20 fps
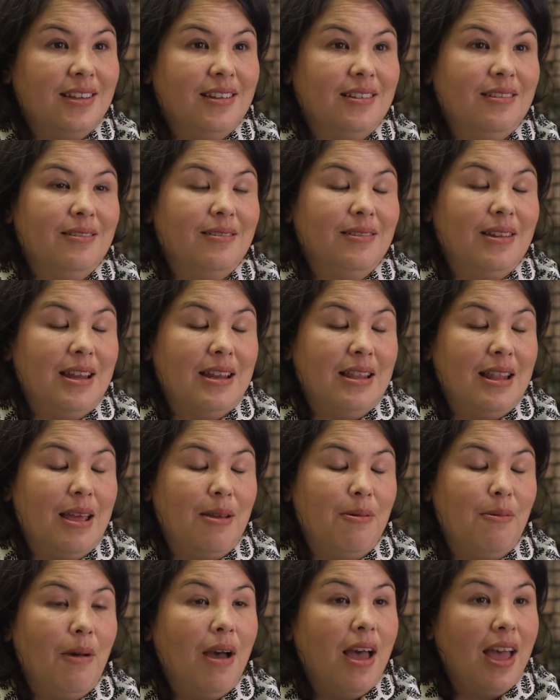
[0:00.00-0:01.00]
and in
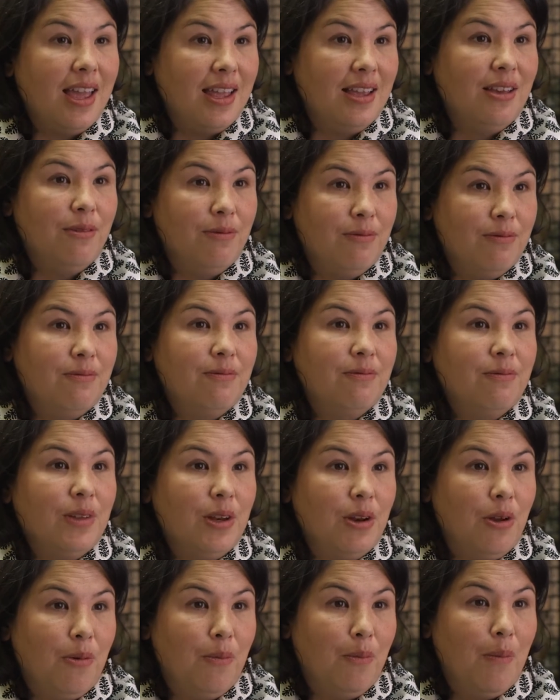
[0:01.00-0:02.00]
their way of,
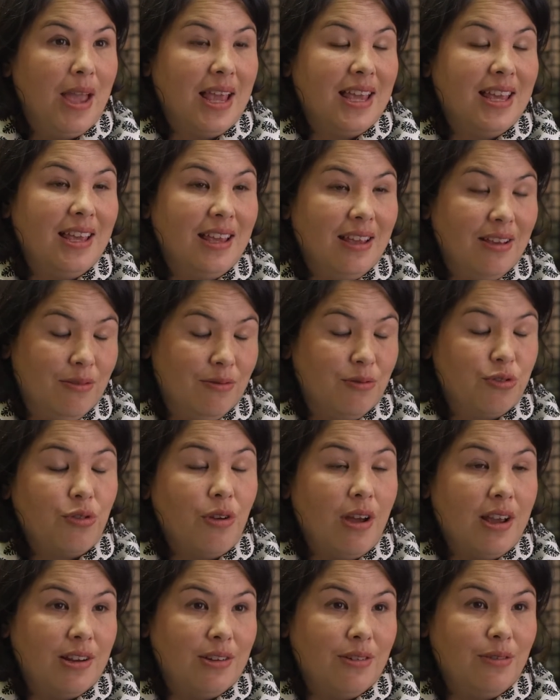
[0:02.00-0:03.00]

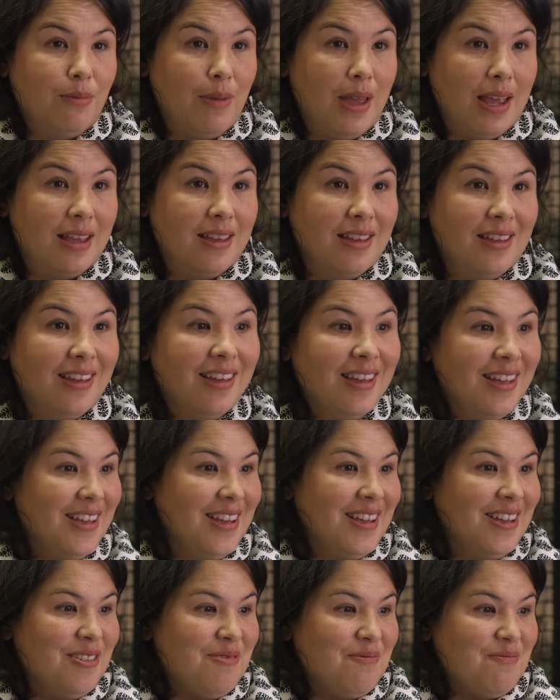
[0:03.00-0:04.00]
trying to make a
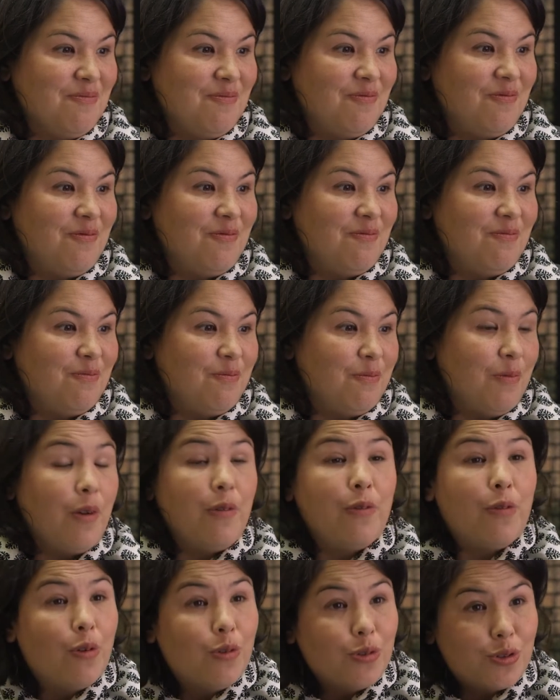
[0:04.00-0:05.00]

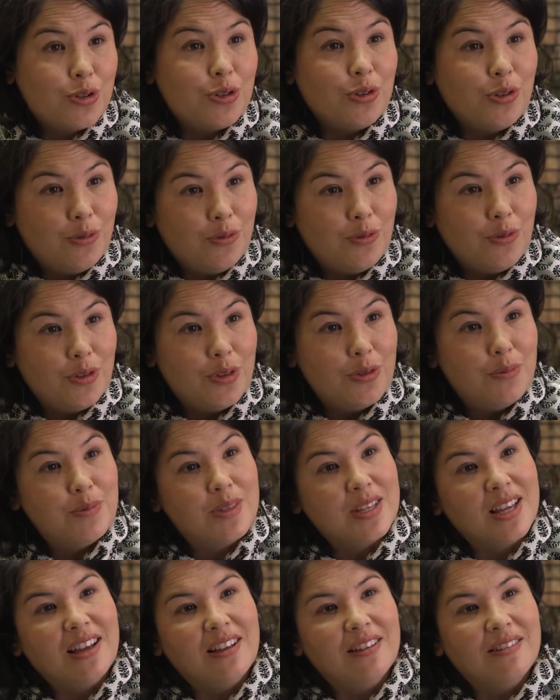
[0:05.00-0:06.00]
fortune for
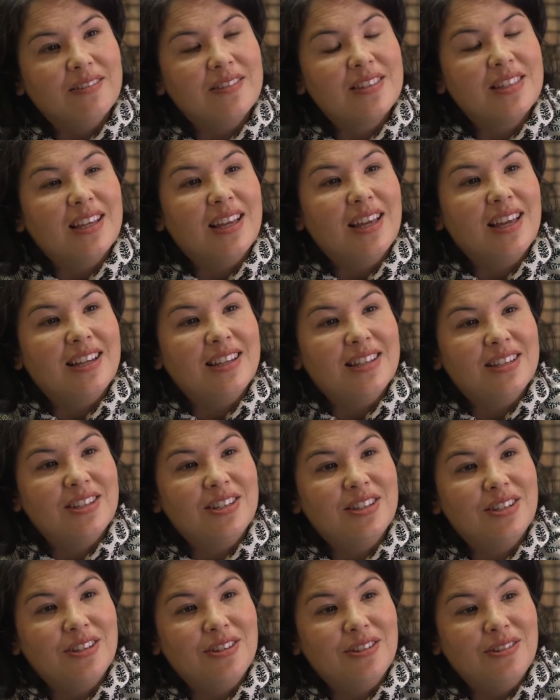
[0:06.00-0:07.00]
themselves and
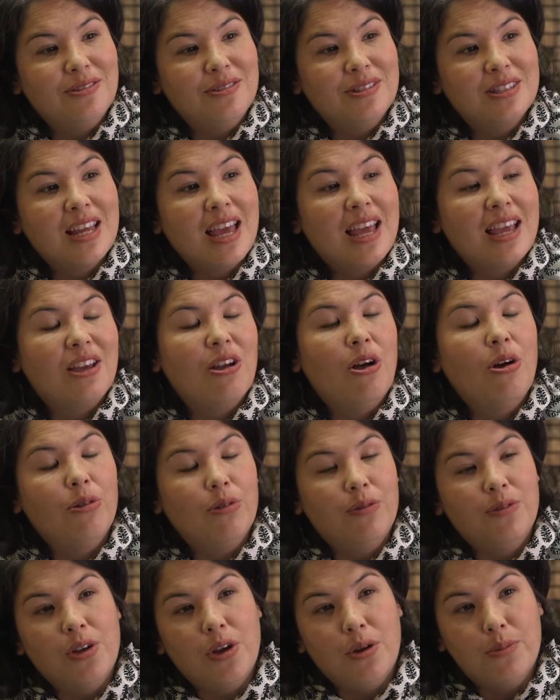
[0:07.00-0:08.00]
to take
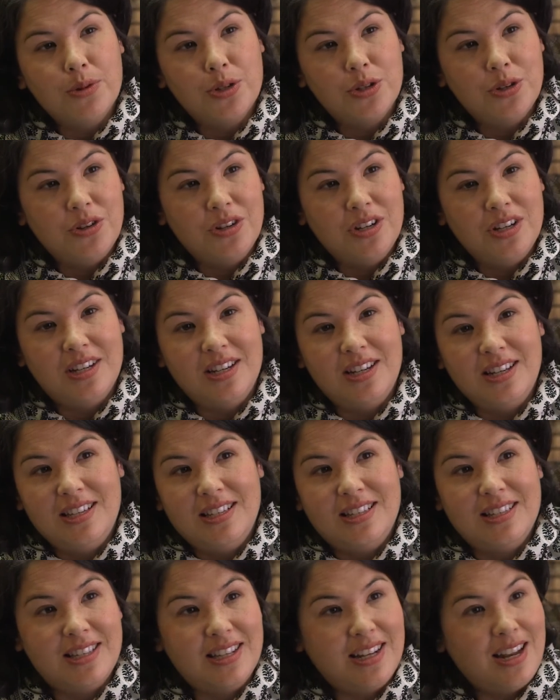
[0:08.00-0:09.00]
hold of the
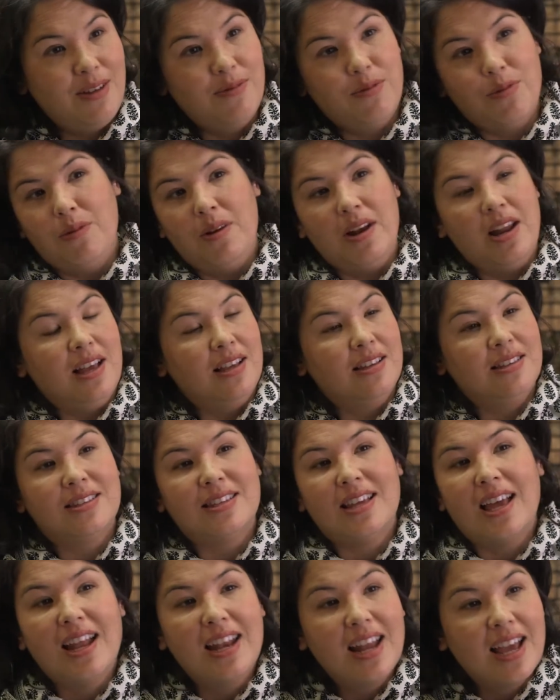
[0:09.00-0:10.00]
opportunities that everyone else
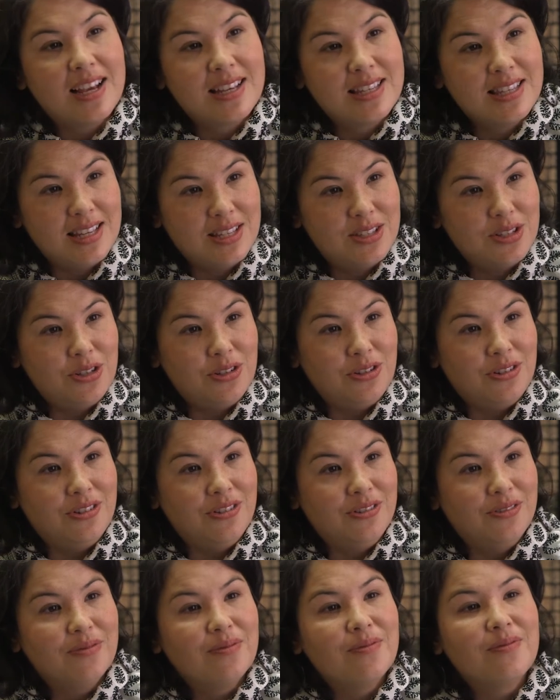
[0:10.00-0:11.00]
had access to.